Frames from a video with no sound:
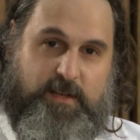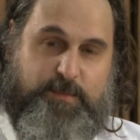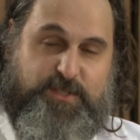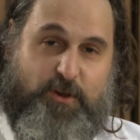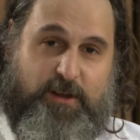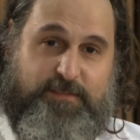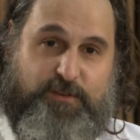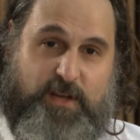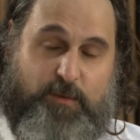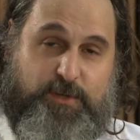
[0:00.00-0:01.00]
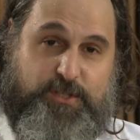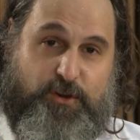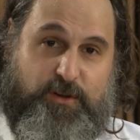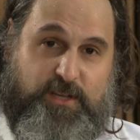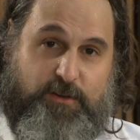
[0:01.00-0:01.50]
And I'm sorry for not
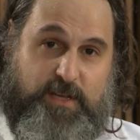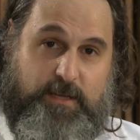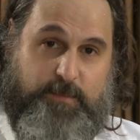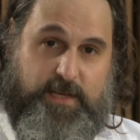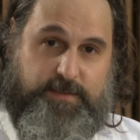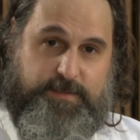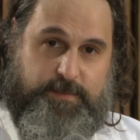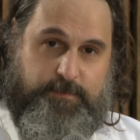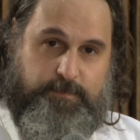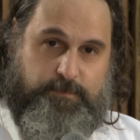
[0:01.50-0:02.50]
returning your emails.